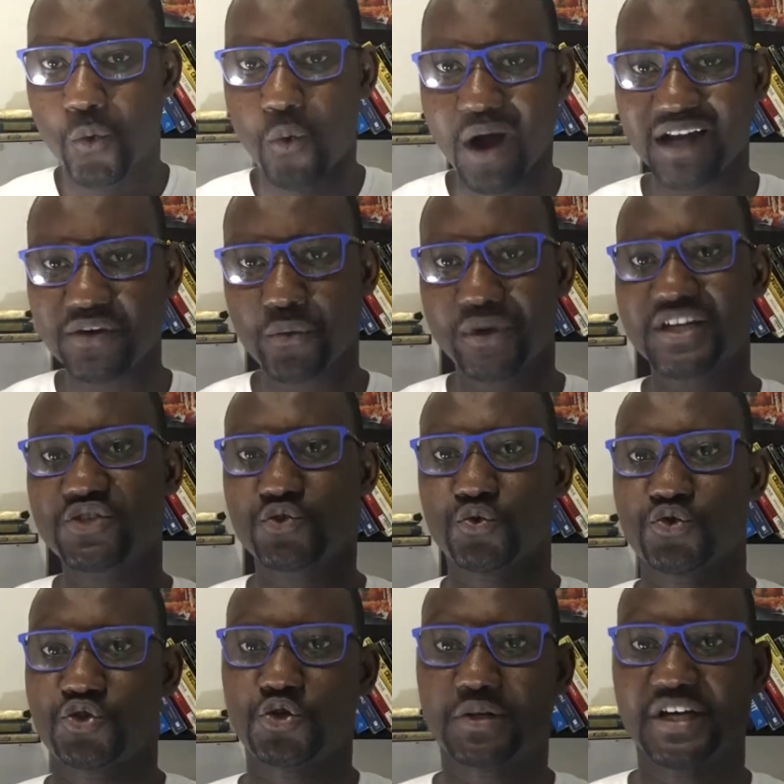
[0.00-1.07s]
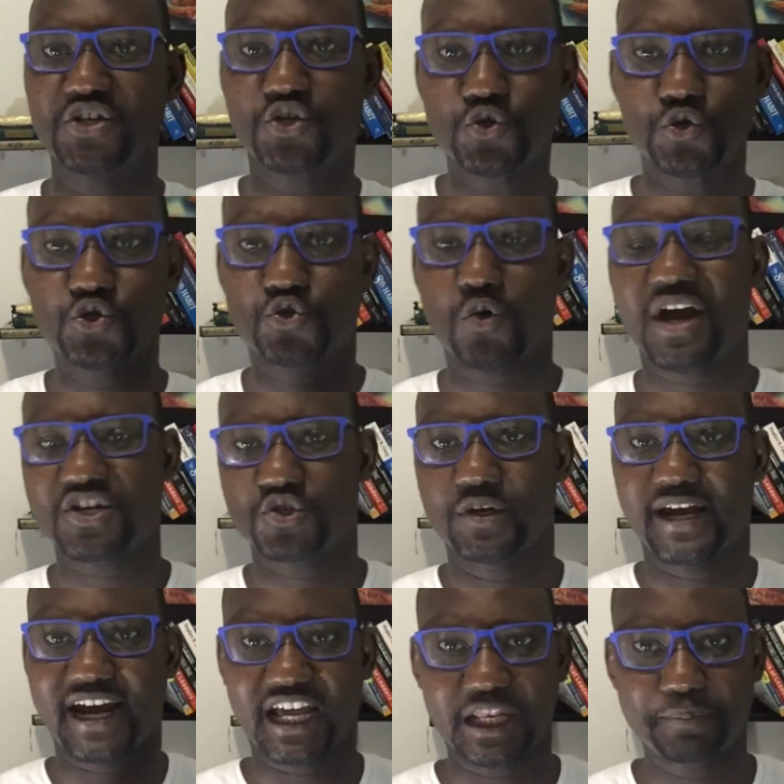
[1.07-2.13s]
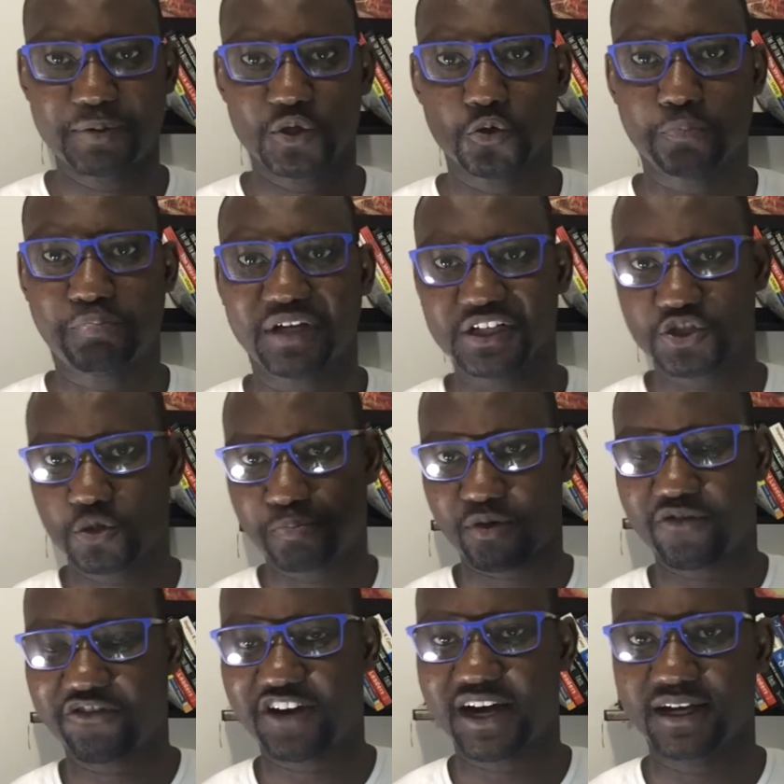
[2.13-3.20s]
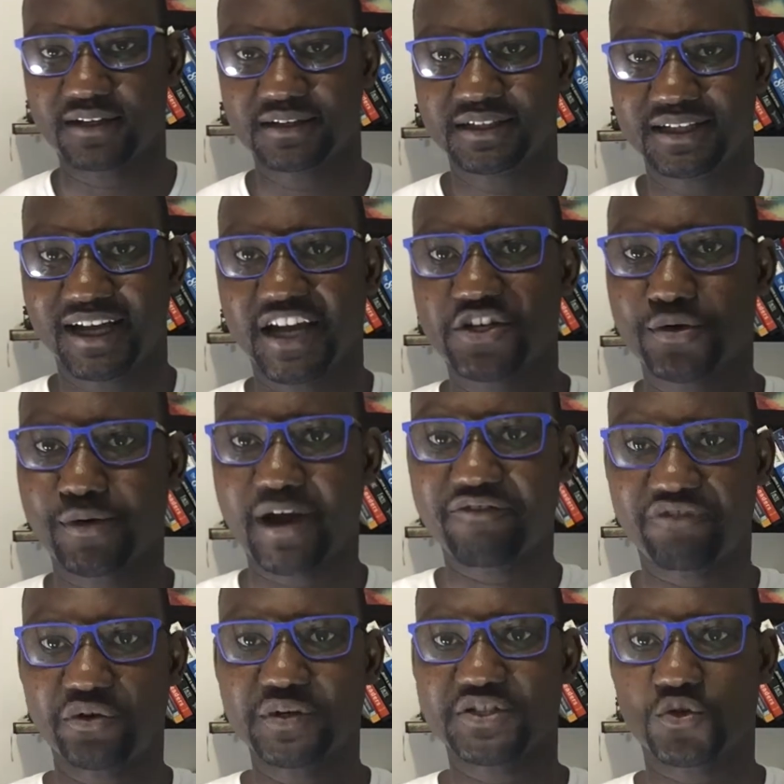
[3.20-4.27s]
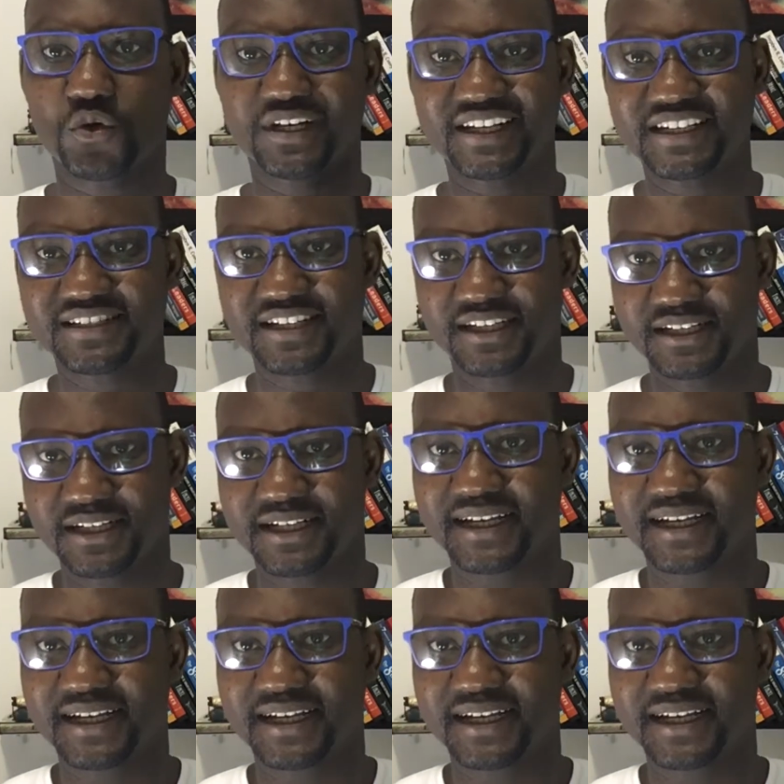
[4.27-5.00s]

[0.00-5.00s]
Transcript: one resource you can use to actually help you build your profile and your influence on LinkedIn